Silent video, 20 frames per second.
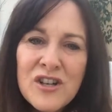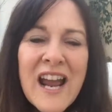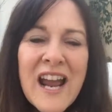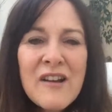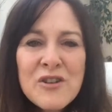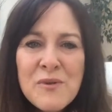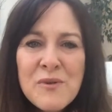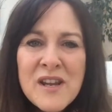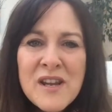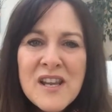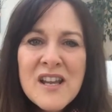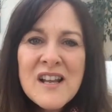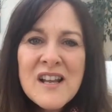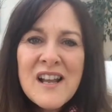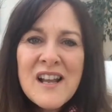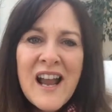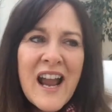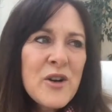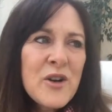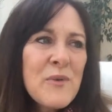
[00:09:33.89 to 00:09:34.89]
How do we
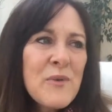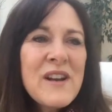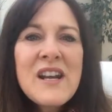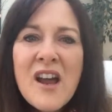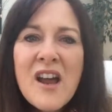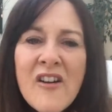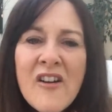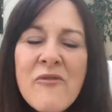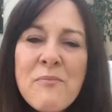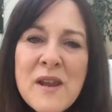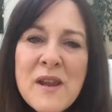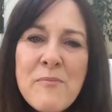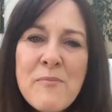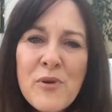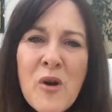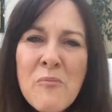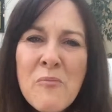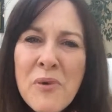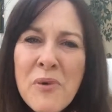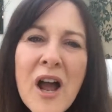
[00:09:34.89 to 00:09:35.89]
love
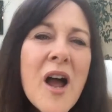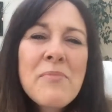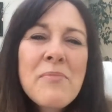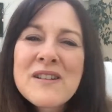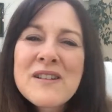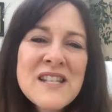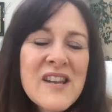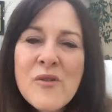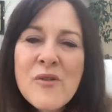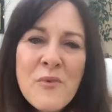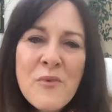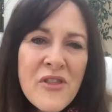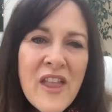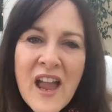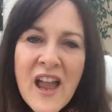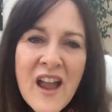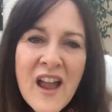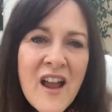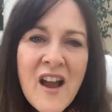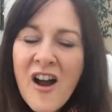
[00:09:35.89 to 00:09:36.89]
people on purpose, even when
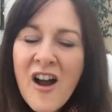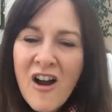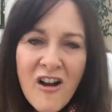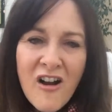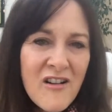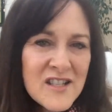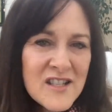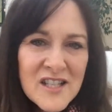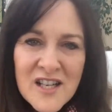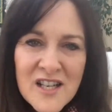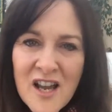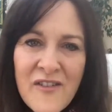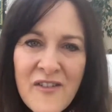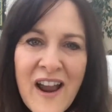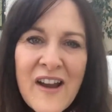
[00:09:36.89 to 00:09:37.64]
they're hard to love?